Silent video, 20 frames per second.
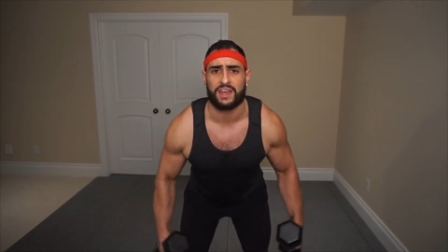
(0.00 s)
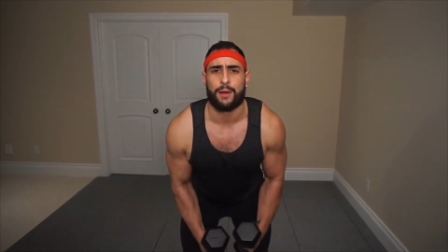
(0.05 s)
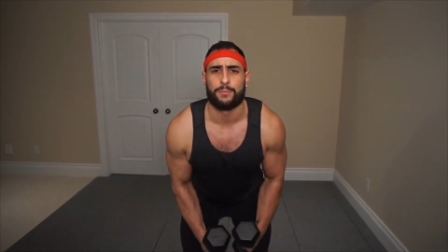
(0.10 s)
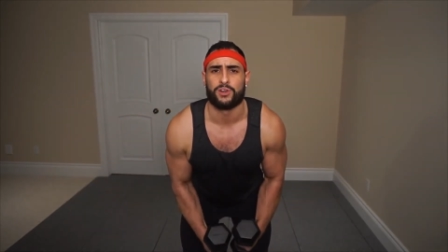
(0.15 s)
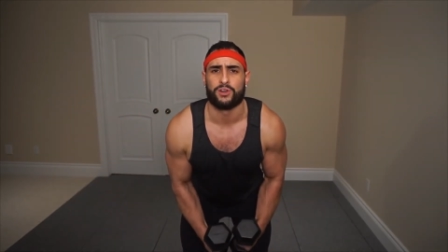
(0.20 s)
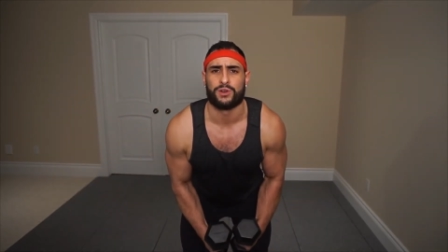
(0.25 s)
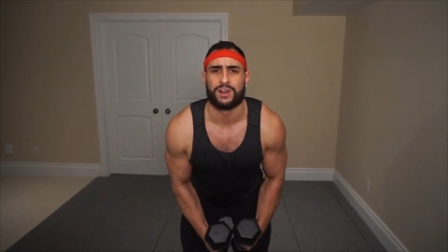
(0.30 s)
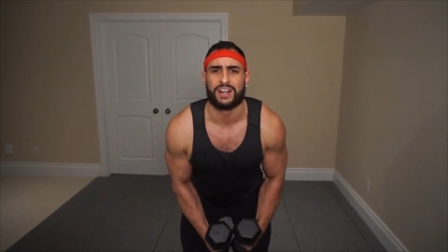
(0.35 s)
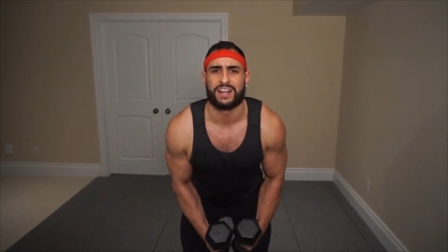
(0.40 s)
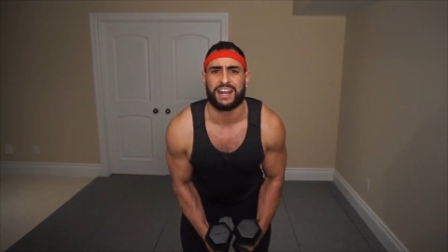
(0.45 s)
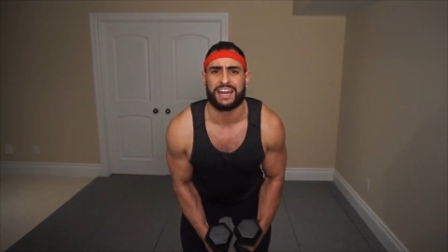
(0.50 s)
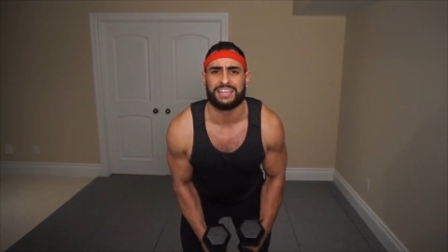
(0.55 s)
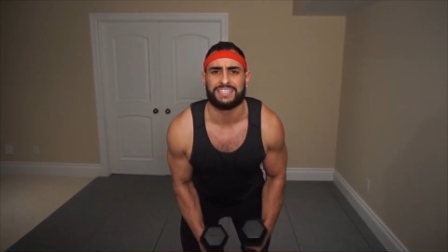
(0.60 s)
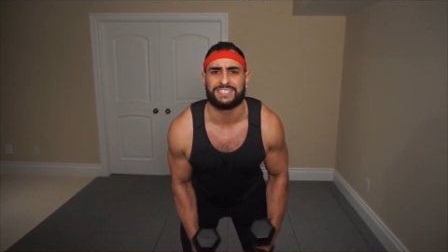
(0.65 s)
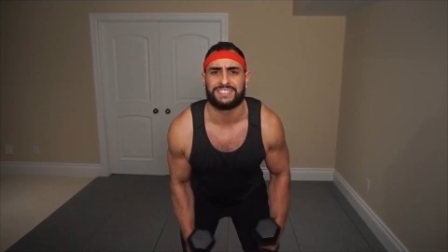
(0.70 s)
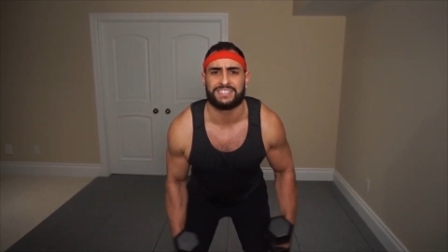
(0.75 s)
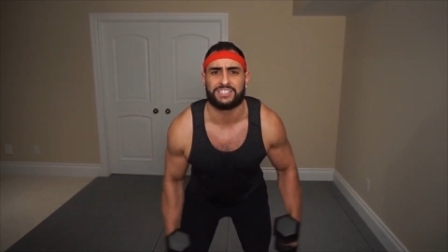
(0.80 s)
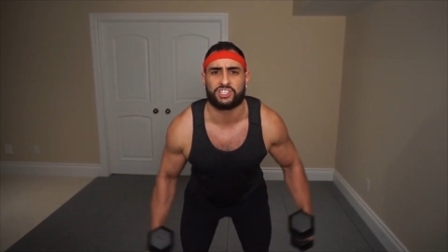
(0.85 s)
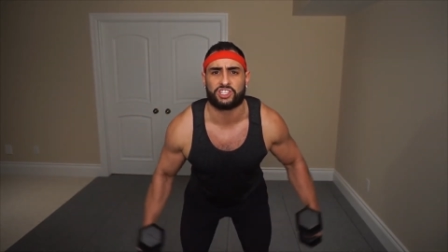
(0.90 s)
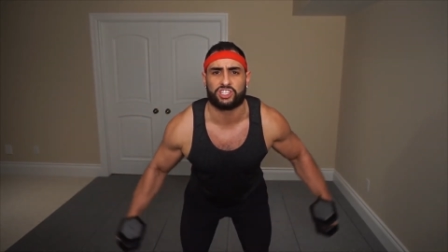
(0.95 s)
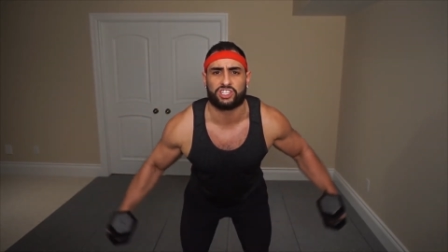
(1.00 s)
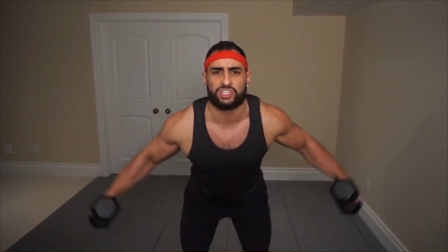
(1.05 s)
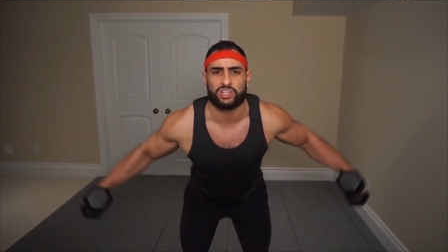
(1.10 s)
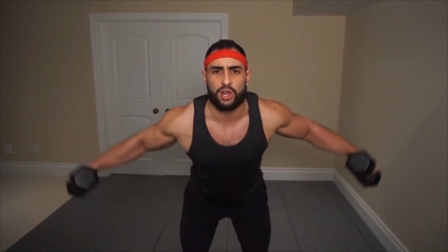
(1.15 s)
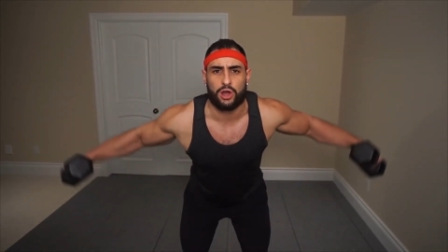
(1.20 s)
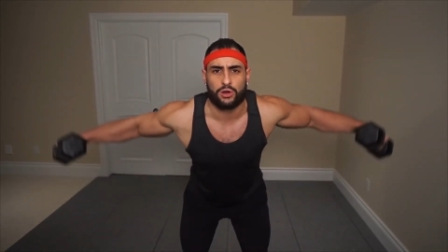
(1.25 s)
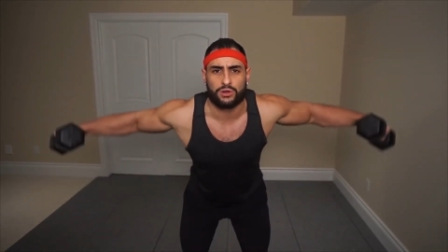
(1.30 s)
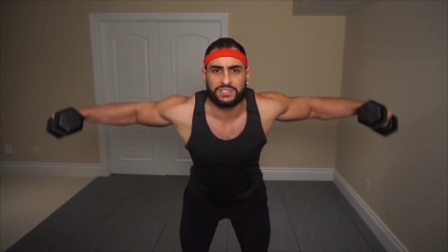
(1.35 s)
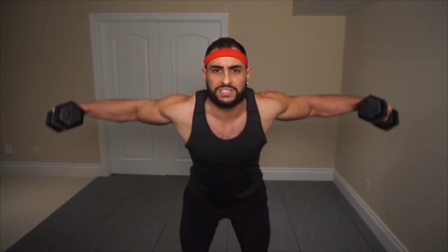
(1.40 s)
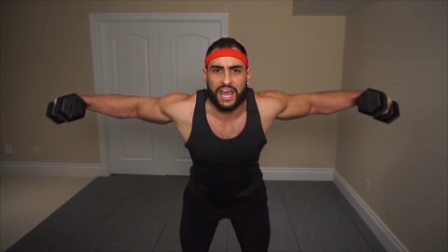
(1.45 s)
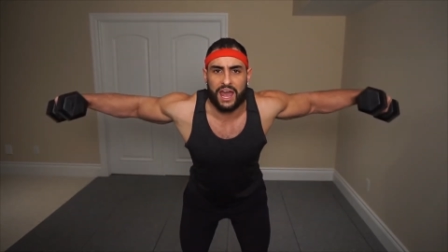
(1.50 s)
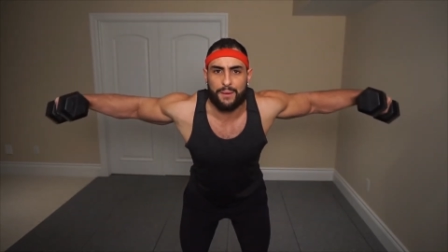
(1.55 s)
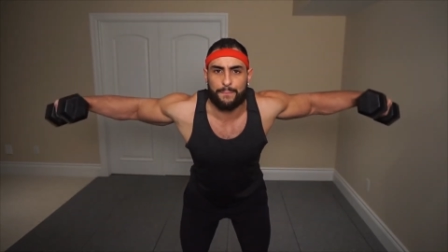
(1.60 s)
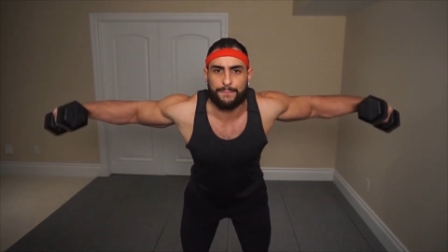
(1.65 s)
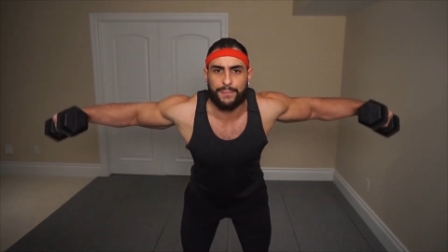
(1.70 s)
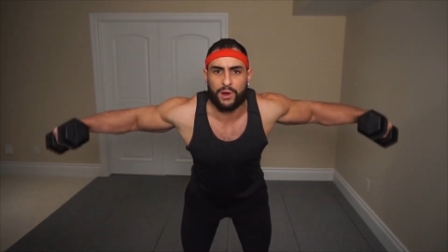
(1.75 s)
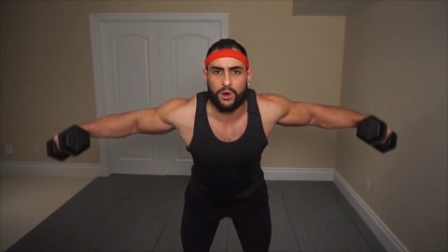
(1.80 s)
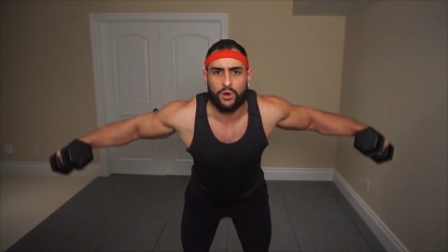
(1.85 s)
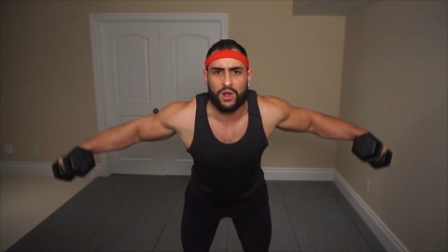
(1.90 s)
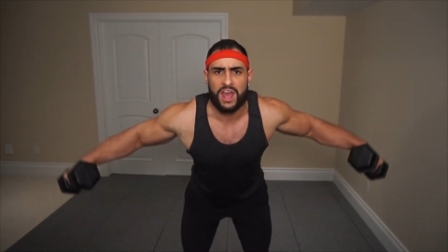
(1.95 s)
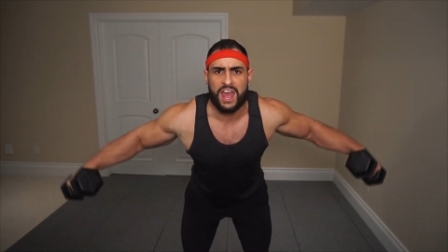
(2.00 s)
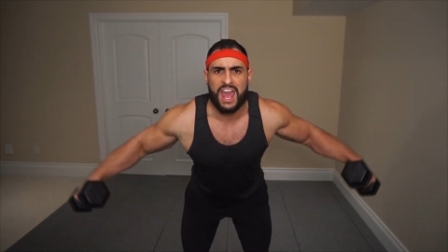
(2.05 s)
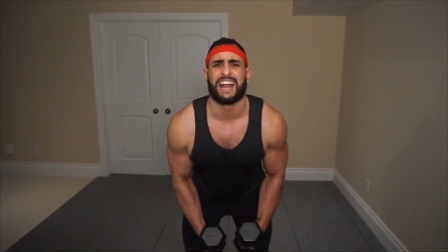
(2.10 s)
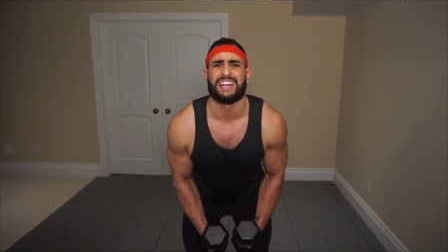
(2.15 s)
I'm doing a nice and slow tempo,